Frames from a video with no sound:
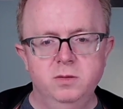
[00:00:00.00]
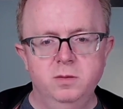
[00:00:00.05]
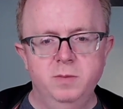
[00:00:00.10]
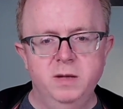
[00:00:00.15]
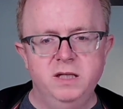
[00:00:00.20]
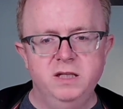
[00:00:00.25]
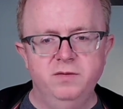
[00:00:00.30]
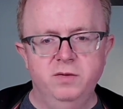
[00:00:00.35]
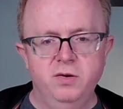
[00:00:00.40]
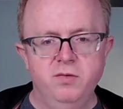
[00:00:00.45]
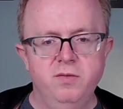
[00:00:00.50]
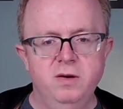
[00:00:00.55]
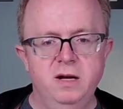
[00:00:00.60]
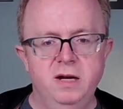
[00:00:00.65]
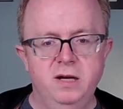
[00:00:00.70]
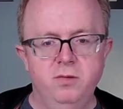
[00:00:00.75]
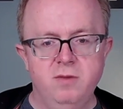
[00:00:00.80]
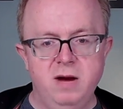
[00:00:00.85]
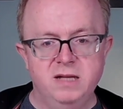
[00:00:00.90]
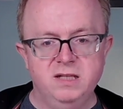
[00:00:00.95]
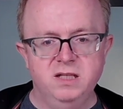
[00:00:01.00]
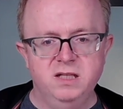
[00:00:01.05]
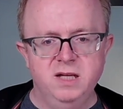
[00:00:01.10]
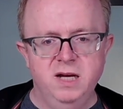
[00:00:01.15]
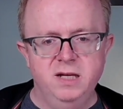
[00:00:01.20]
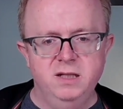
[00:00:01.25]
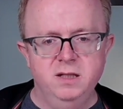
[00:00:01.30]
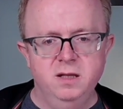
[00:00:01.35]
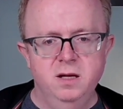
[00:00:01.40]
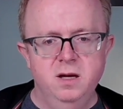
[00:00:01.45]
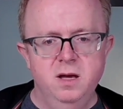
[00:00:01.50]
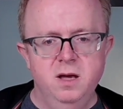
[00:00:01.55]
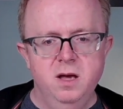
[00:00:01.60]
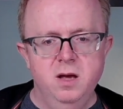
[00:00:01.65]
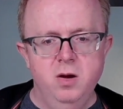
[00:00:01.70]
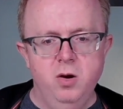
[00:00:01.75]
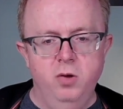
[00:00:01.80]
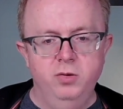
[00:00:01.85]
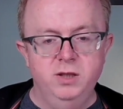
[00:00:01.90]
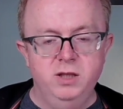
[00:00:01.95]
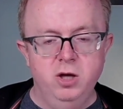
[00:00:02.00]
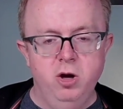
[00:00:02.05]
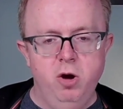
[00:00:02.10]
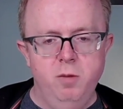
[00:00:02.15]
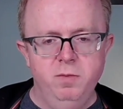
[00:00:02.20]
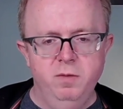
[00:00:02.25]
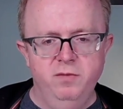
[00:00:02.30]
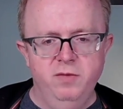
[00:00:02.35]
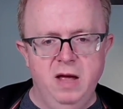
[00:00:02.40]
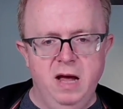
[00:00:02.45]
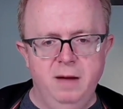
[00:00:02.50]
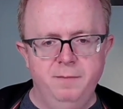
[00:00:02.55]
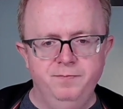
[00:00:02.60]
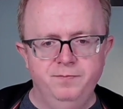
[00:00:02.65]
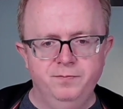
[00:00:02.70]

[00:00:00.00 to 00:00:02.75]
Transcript: piece of acrylic or acetate on top of that.